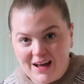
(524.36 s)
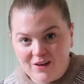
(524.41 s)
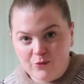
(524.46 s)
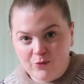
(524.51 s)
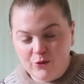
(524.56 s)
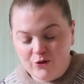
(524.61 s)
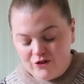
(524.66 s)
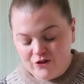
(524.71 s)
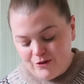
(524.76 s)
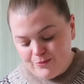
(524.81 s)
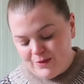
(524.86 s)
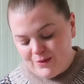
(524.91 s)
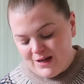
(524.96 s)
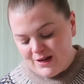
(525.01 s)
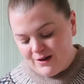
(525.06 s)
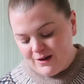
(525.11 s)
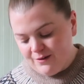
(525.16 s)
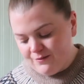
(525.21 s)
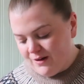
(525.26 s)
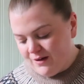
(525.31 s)
wardrobe
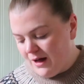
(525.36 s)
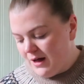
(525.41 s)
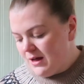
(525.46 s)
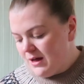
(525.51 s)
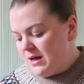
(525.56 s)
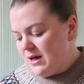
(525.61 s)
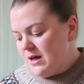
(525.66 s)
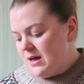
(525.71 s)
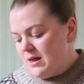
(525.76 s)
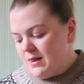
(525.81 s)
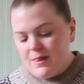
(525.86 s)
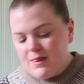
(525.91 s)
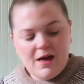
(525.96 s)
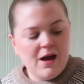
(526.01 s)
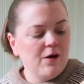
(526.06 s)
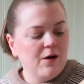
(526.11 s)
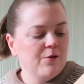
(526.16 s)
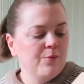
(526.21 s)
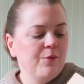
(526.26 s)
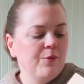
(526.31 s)
makeover. They
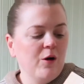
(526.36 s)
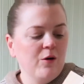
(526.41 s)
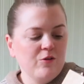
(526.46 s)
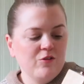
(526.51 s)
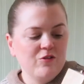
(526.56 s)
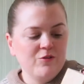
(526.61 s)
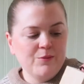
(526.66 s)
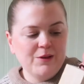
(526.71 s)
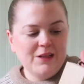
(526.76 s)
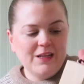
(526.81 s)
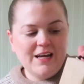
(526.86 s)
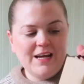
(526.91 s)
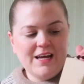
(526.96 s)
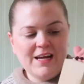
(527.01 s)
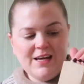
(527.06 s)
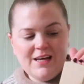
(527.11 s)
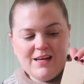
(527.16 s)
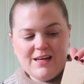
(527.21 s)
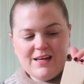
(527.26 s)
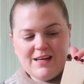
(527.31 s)
are
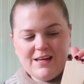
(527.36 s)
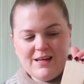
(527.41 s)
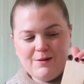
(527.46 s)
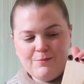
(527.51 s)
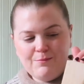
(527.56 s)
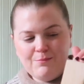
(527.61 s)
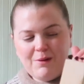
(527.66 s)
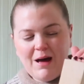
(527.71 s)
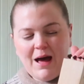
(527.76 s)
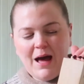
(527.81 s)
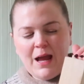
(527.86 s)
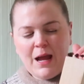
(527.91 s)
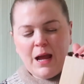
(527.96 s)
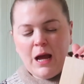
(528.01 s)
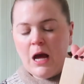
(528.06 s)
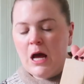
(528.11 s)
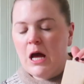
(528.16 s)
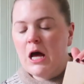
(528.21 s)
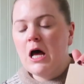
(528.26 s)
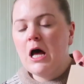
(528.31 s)
approximately by
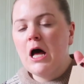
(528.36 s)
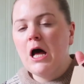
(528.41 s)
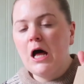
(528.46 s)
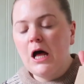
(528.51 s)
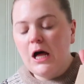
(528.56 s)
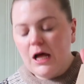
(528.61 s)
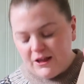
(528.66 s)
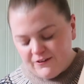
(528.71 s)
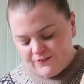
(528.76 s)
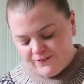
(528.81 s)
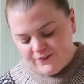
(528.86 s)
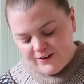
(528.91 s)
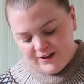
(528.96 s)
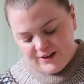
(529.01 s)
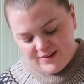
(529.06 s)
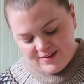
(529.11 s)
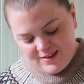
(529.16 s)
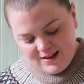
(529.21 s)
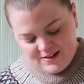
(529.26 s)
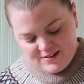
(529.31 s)
half
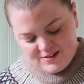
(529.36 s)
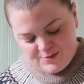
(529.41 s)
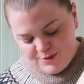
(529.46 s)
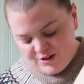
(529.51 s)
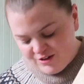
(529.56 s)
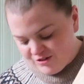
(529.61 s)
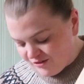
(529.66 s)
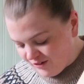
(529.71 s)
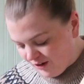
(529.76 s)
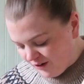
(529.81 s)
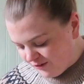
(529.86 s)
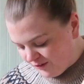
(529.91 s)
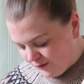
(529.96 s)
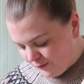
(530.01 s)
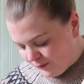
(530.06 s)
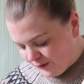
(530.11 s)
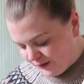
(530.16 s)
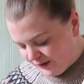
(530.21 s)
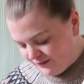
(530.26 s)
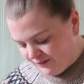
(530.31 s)
a centimetre off
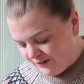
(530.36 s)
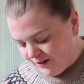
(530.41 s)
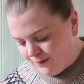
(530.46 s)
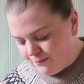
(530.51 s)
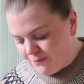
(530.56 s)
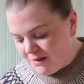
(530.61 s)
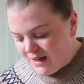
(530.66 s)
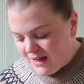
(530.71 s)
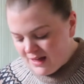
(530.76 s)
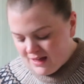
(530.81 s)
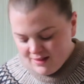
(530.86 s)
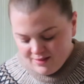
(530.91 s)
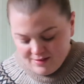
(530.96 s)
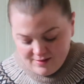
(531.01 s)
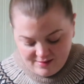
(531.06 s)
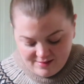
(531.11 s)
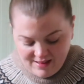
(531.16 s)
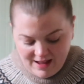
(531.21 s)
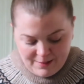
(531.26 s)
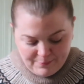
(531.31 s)
on one of them, the
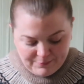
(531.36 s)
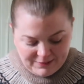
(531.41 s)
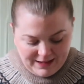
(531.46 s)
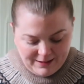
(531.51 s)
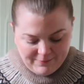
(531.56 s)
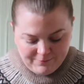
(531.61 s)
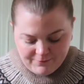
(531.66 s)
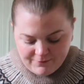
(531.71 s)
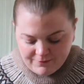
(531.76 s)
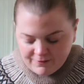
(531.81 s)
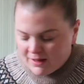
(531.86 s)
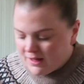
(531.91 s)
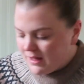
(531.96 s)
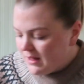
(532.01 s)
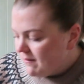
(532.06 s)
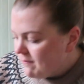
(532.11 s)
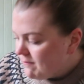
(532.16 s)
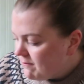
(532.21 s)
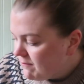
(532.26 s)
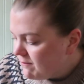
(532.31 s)
same length.
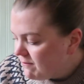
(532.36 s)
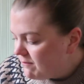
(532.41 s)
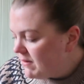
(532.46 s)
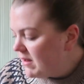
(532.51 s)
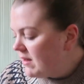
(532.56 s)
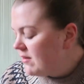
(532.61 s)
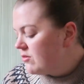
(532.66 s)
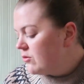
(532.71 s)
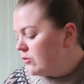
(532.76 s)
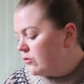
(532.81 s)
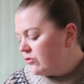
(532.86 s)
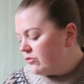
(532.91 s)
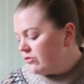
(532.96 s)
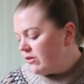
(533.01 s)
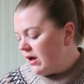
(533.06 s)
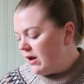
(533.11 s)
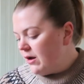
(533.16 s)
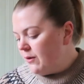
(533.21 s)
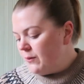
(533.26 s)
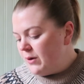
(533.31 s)
This
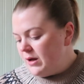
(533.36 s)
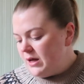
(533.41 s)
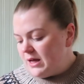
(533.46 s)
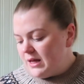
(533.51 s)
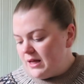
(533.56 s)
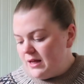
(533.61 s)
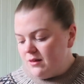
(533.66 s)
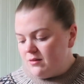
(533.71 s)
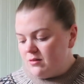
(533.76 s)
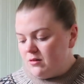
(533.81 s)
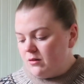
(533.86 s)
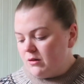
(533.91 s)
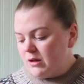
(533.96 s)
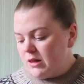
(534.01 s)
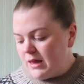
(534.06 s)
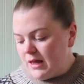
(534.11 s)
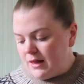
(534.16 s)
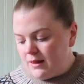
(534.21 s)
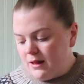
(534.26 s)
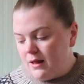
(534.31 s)
also is longer
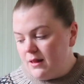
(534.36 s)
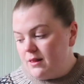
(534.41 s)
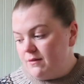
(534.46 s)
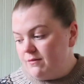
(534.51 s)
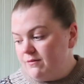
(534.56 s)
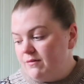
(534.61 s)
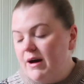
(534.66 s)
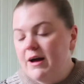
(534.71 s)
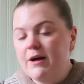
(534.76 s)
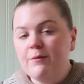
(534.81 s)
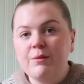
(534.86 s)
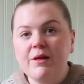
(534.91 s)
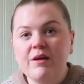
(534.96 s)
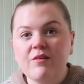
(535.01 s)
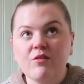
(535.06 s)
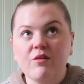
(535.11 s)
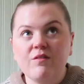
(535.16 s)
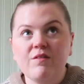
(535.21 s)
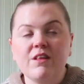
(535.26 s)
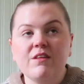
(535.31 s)
than the
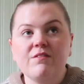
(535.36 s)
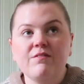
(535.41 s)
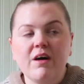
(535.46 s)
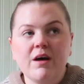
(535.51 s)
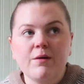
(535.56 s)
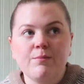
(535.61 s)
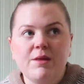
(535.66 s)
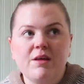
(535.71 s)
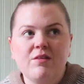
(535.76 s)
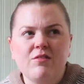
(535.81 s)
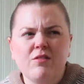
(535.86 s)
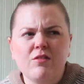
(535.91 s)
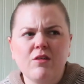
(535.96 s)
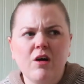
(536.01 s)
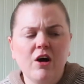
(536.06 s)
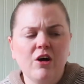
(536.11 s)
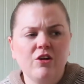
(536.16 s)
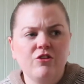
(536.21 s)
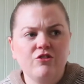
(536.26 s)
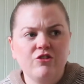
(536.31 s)
fireplace, so I think the fireplace is
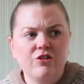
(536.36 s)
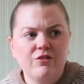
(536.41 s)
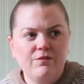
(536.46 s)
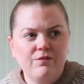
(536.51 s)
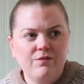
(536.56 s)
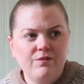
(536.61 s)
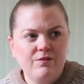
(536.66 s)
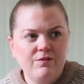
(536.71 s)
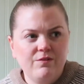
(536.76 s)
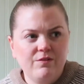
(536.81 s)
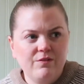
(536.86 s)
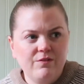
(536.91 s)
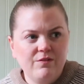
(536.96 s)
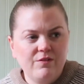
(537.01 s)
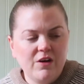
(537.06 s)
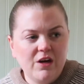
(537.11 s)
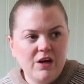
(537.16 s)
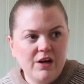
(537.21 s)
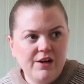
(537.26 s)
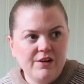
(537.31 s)

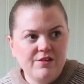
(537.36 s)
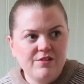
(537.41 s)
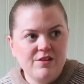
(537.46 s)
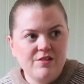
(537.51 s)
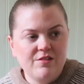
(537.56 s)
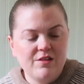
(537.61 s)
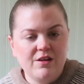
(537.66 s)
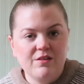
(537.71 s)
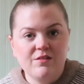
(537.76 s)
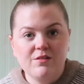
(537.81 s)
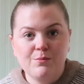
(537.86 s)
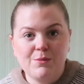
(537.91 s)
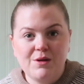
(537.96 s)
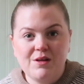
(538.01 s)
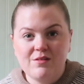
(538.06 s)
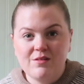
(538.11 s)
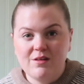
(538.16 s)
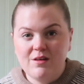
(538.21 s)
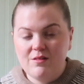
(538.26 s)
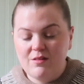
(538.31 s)
130
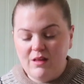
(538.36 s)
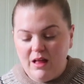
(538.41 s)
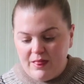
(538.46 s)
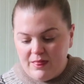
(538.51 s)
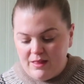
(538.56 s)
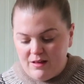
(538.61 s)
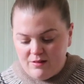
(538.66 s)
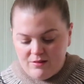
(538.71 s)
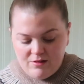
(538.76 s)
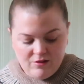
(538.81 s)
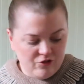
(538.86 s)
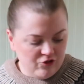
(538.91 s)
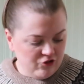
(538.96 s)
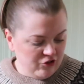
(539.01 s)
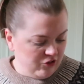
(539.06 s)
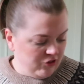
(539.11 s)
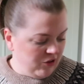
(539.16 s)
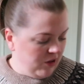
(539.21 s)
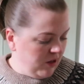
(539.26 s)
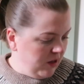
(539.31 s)
centimetres and this is
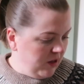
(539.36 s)
just